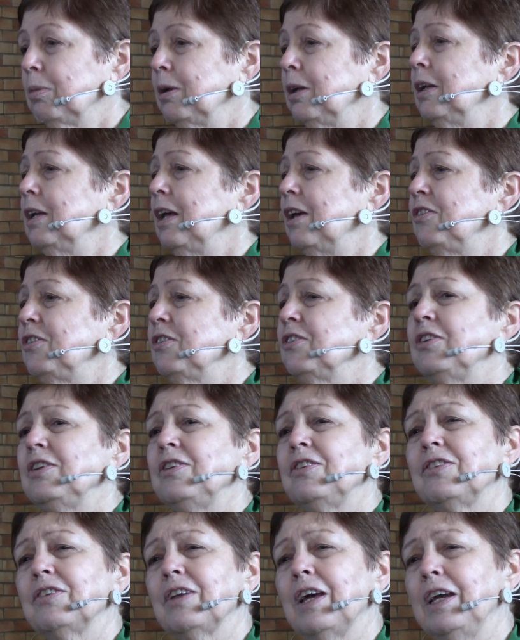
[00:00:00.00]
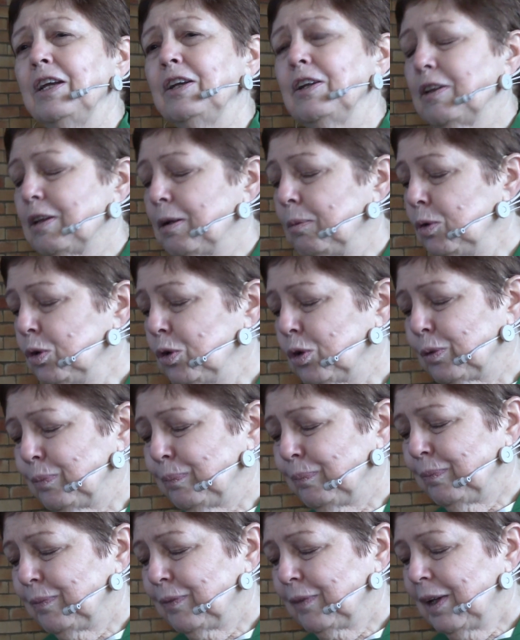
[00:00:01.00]
But in essence, he's saying to them,
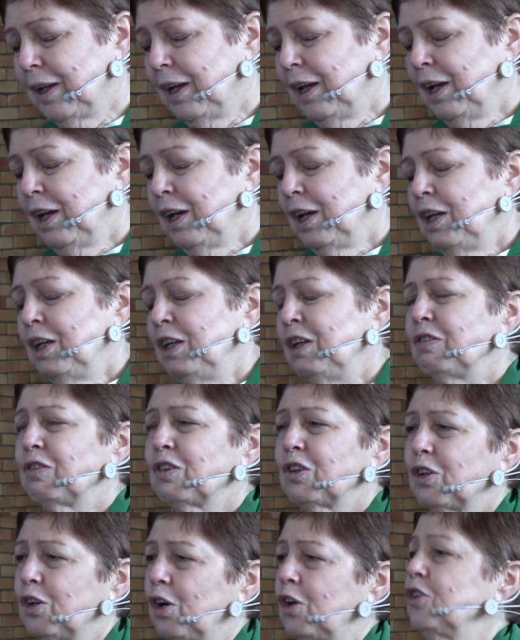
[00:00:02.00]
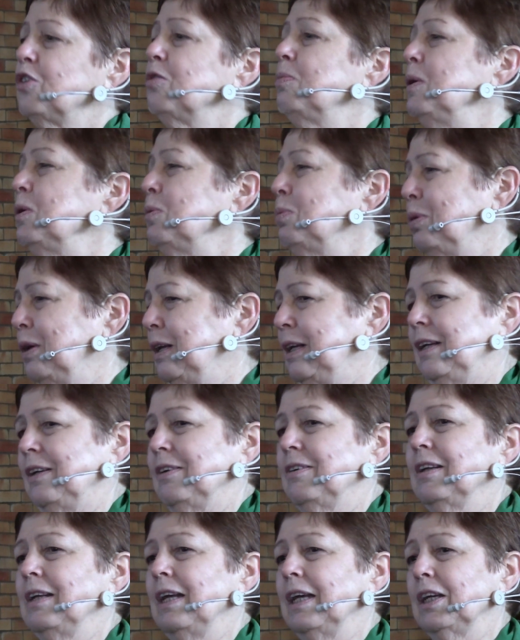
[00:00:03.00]
look, you've got to be
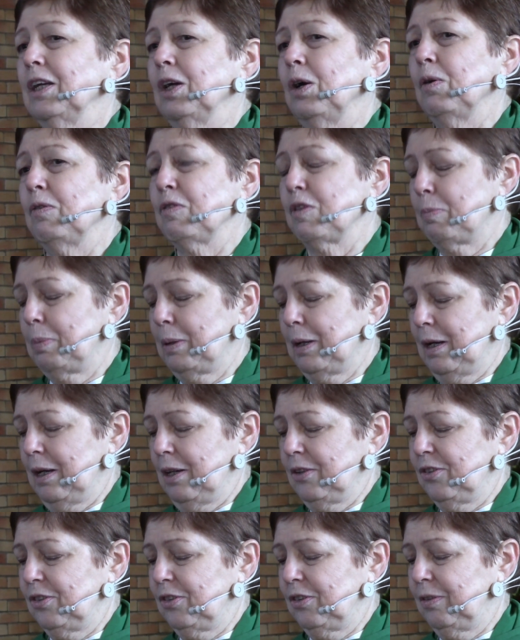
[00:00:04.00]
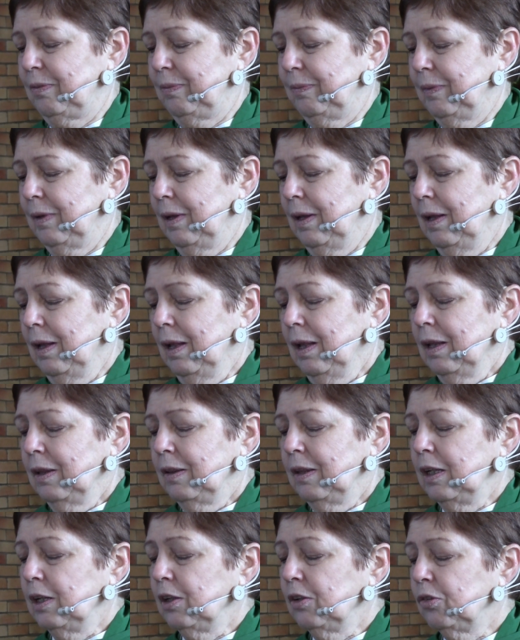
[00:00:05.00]
willing to let go of the past.
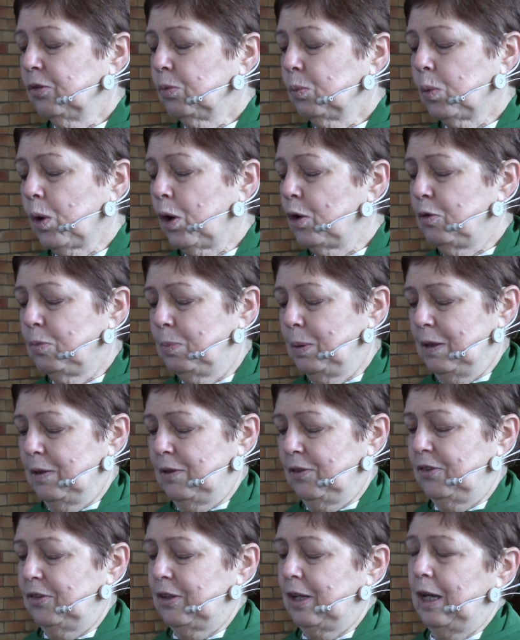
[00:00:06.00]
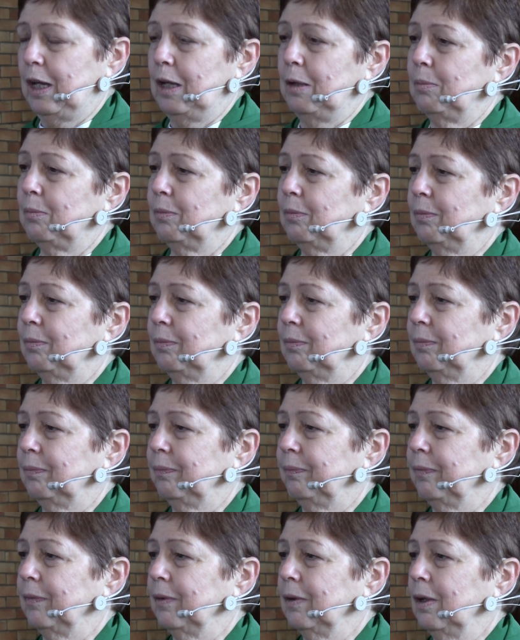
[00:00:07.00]
Things won't be the same.
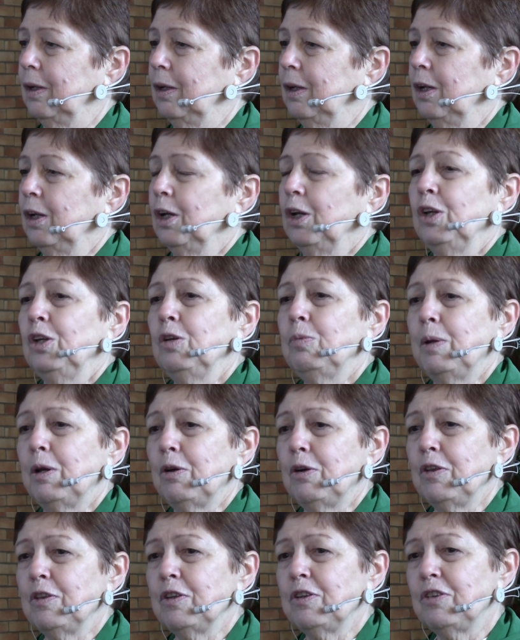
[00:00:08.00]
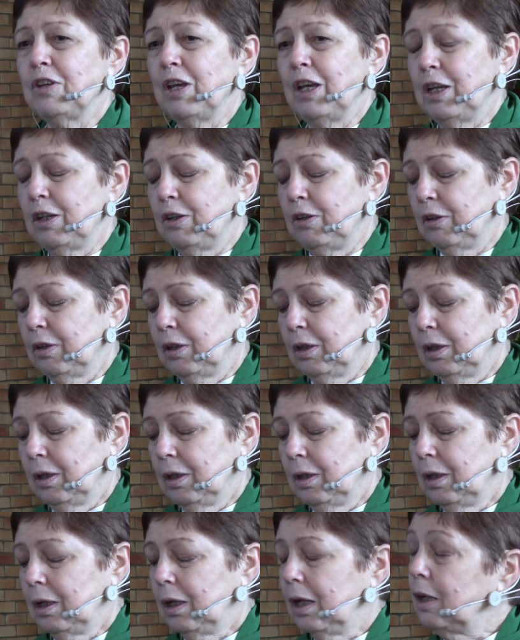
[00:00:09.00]
You bury the dead
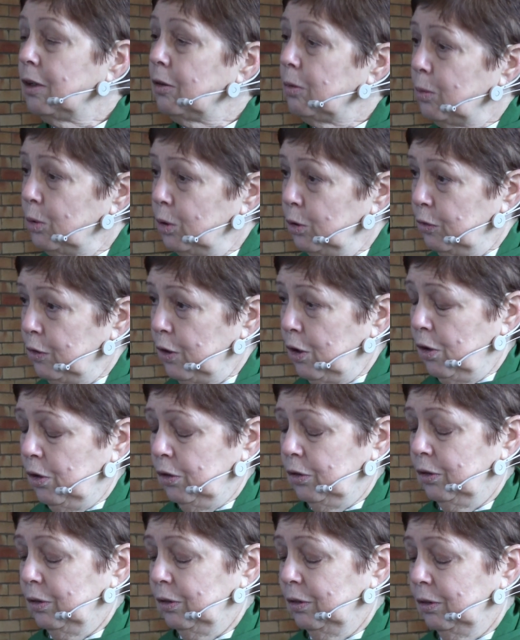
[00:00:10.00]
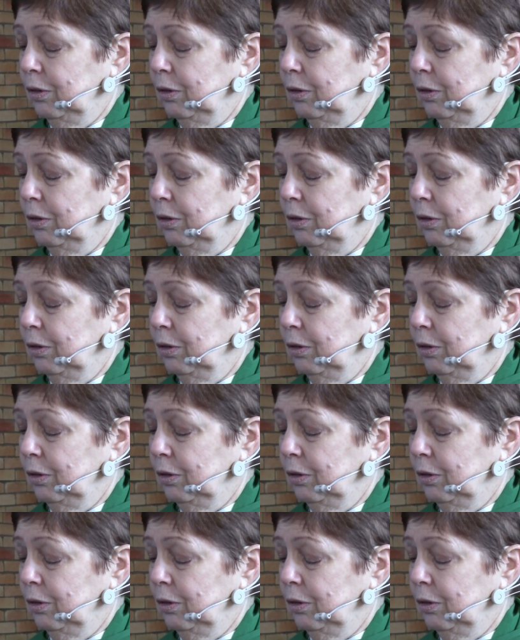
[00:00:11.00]
and move on.